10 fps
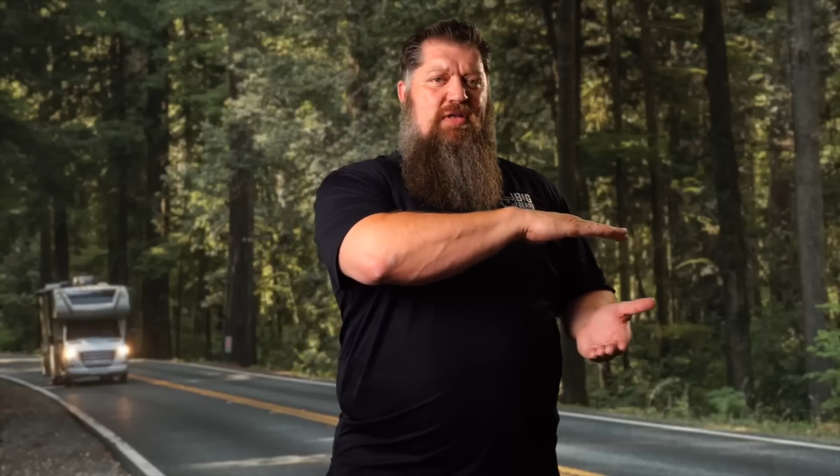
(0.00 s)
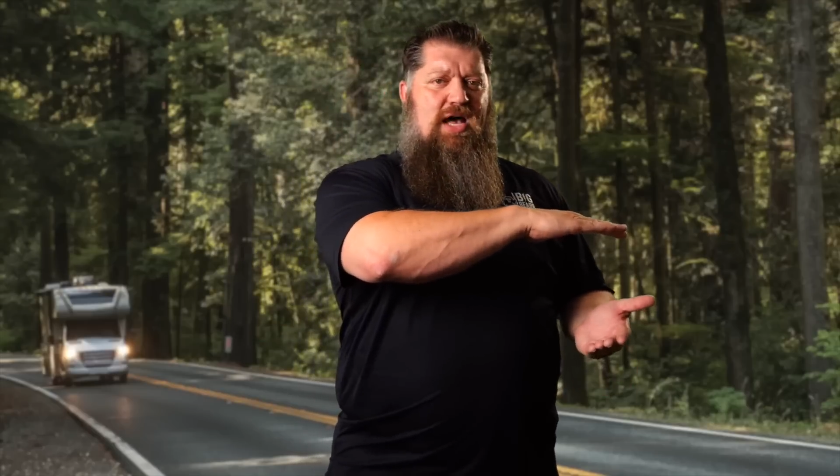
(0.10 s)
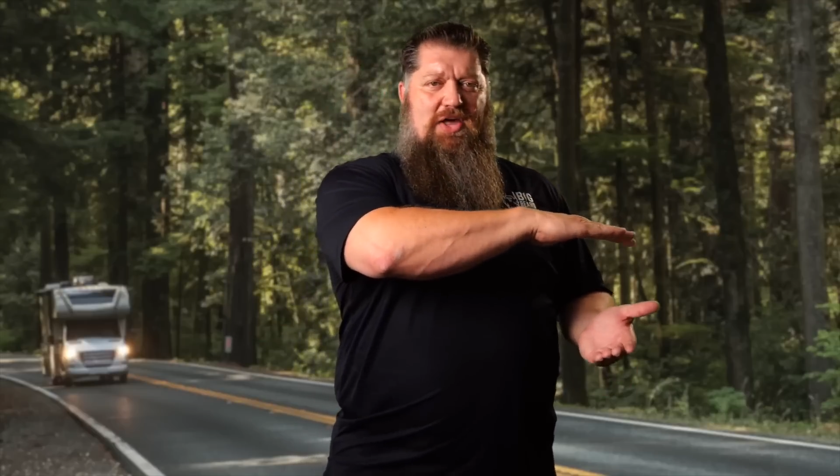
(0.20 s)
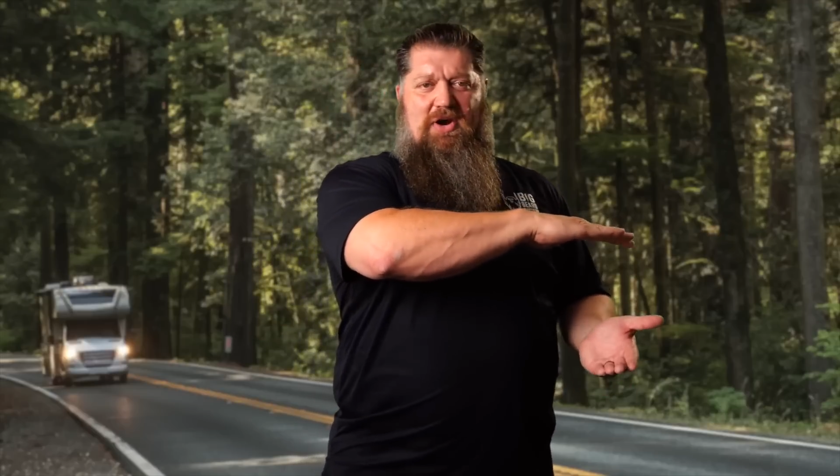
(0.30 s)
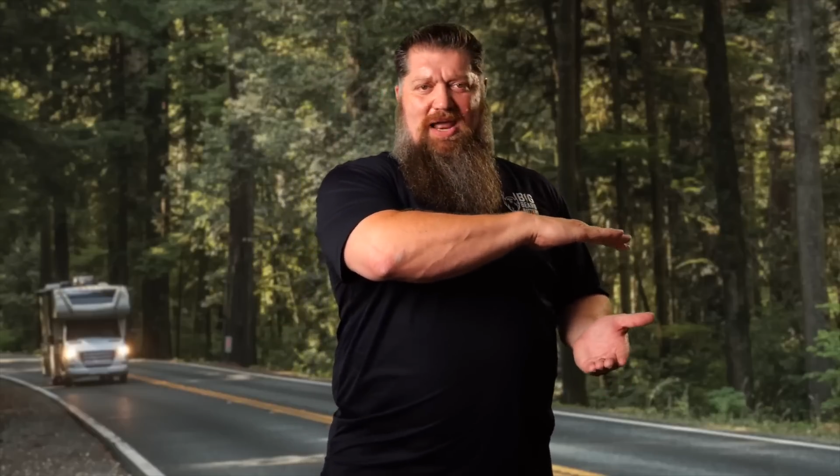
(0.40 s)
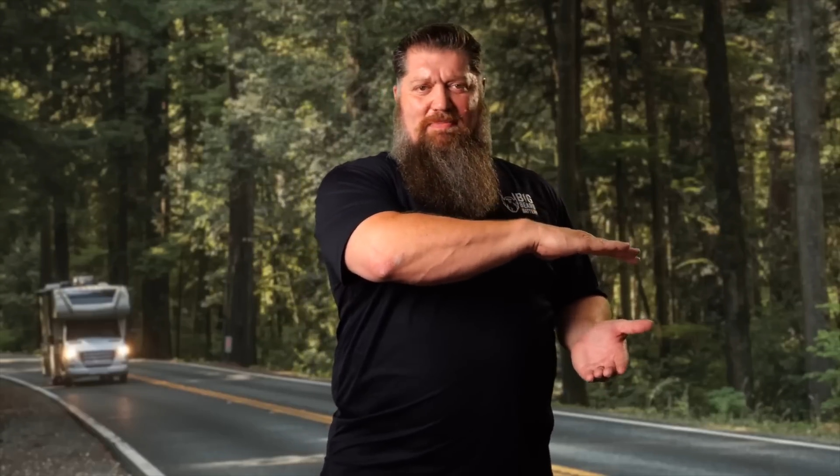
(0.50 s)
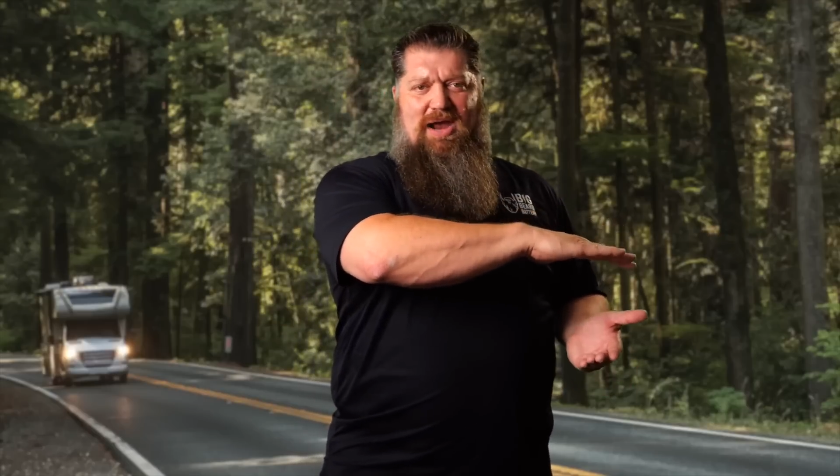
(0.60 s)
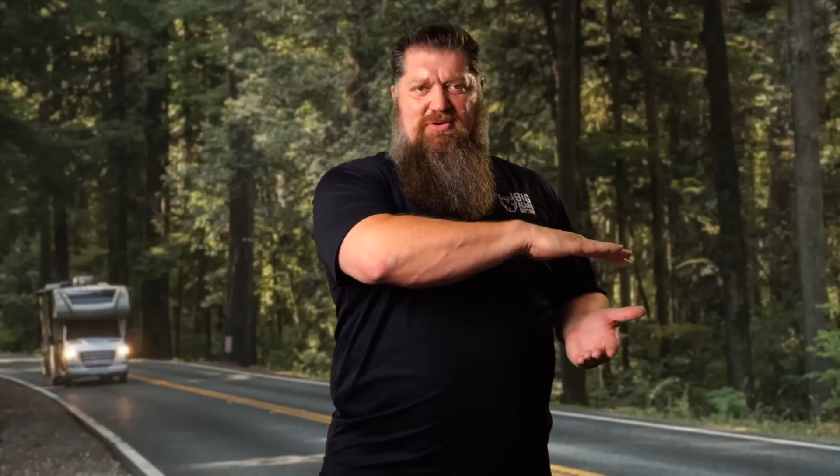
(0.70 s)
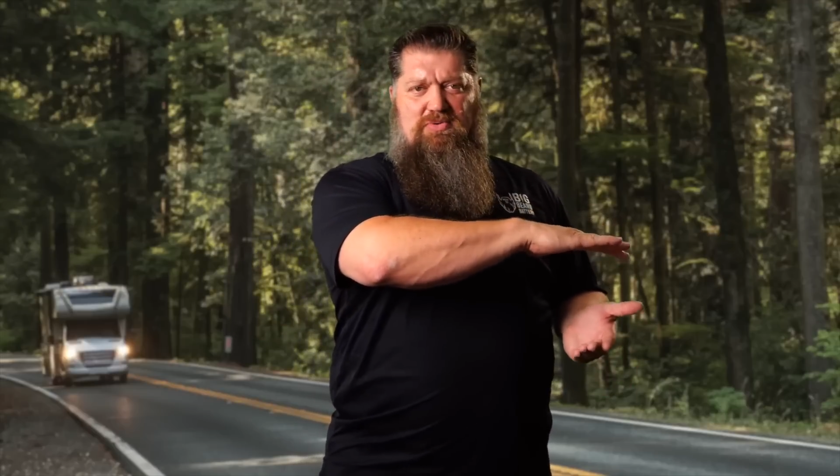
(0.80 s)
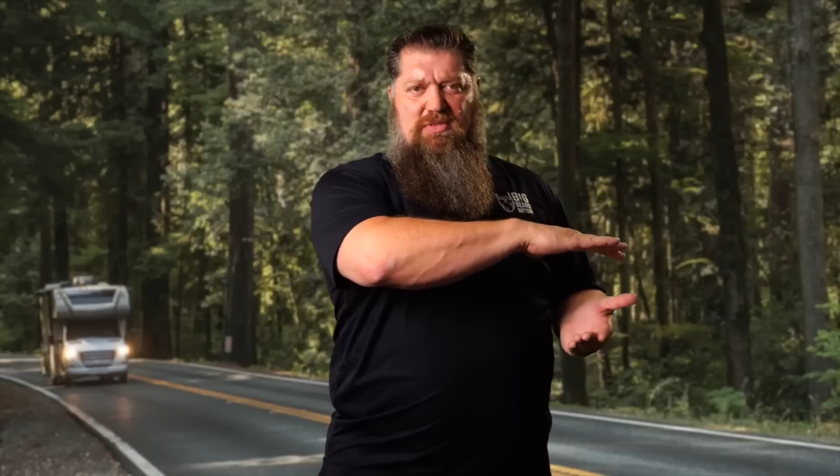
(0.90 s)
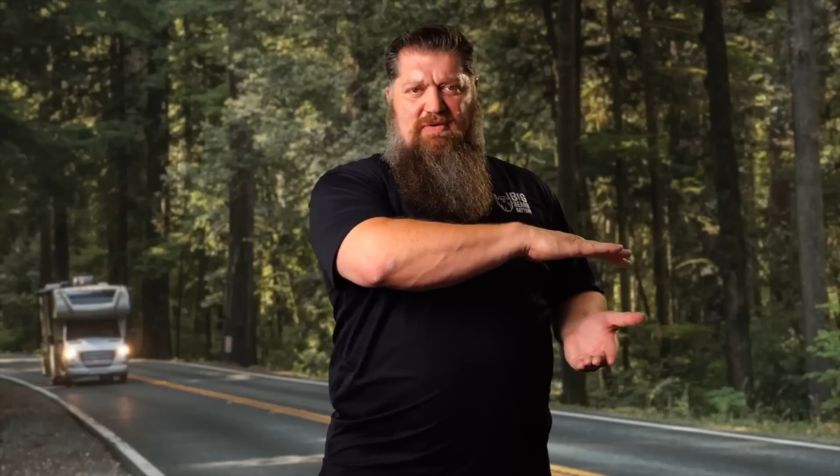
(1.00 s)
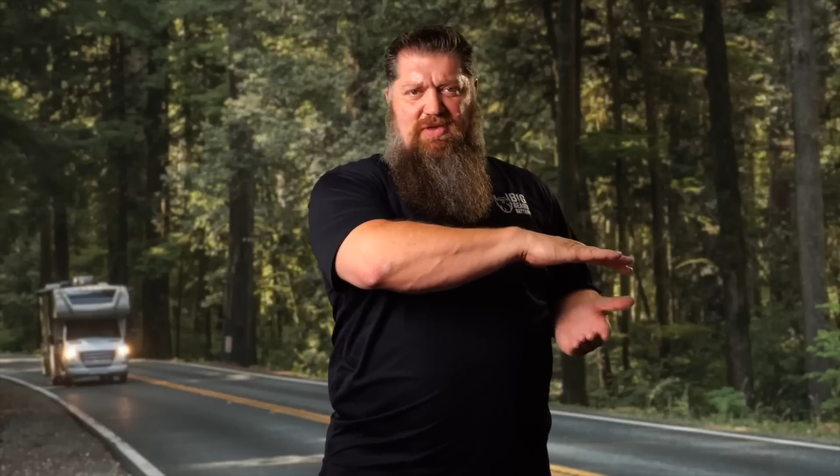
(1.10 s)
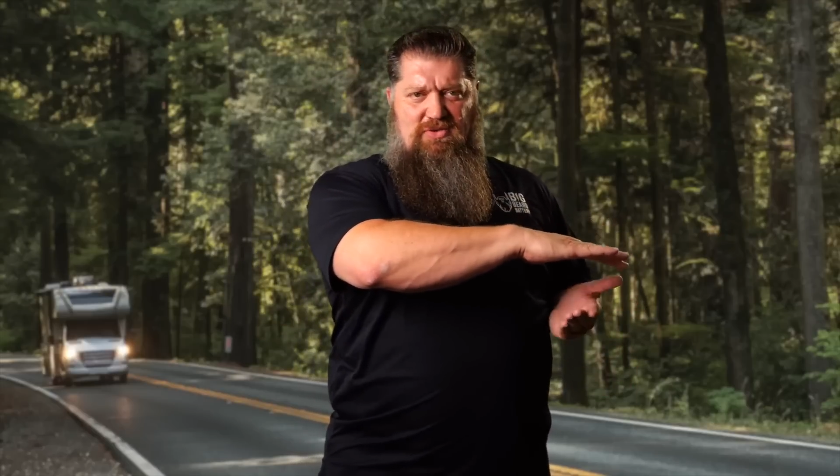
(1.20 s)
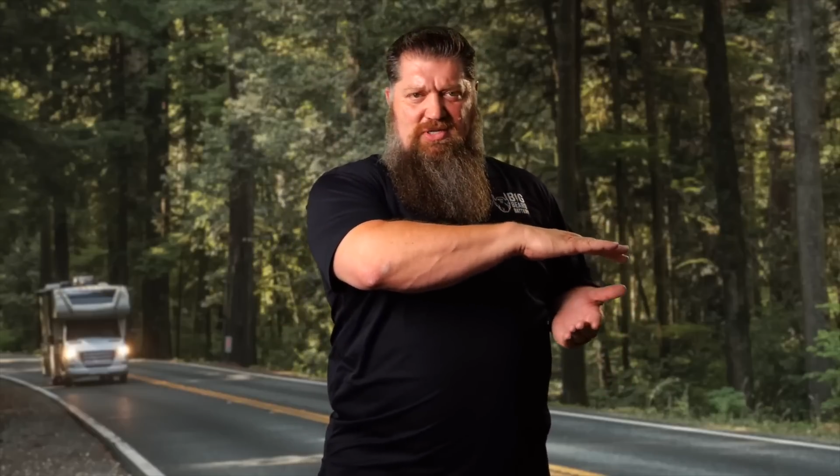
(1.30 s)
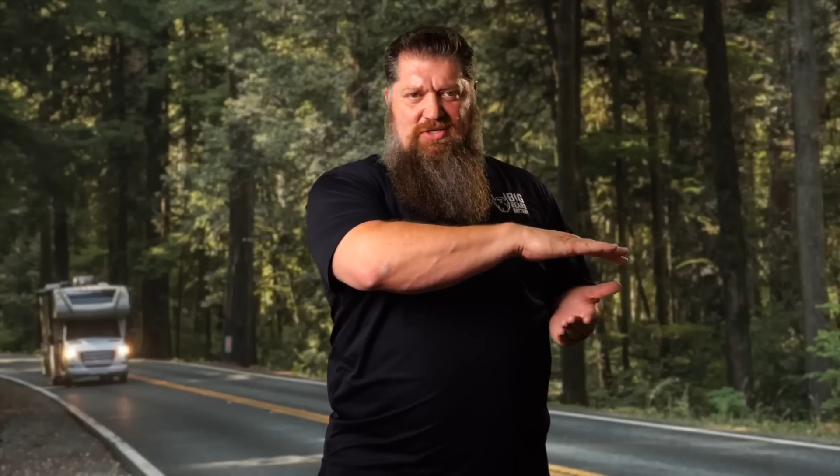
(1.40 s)
100 amp hours worth of
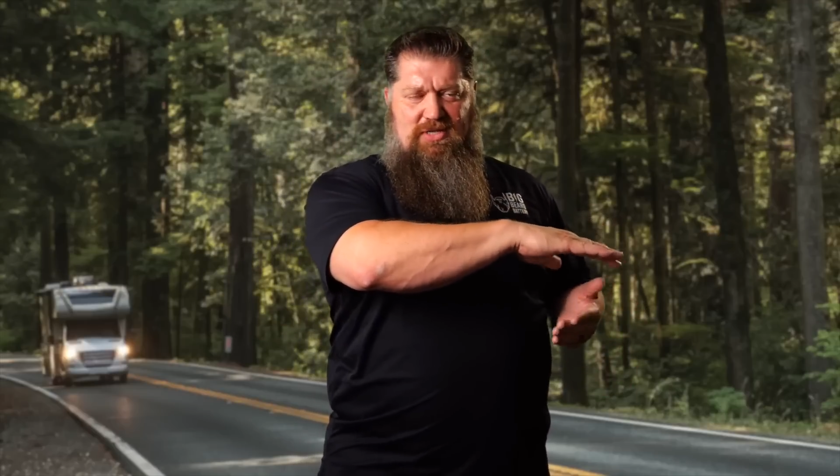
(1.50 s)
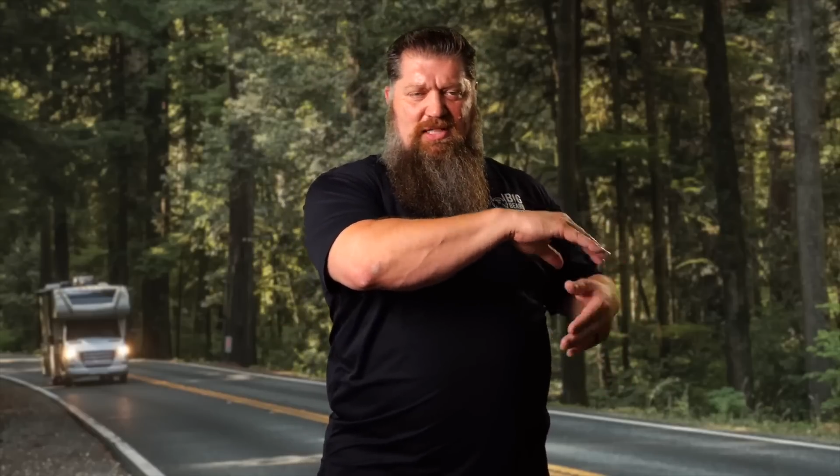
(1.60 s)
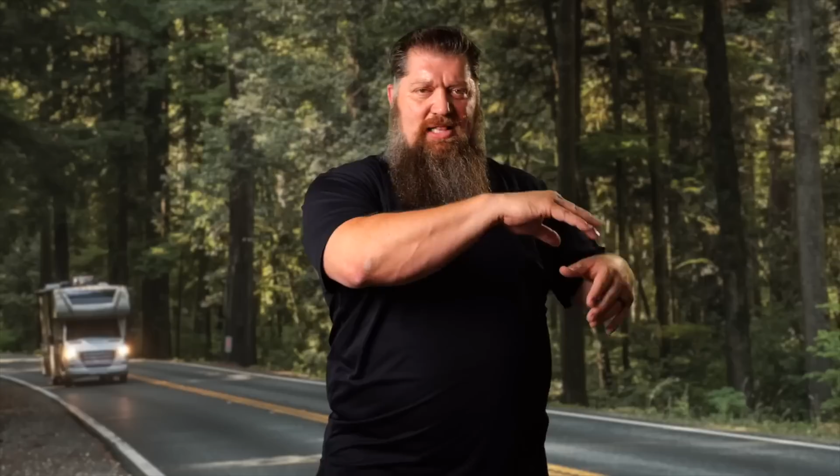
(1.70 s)
usage.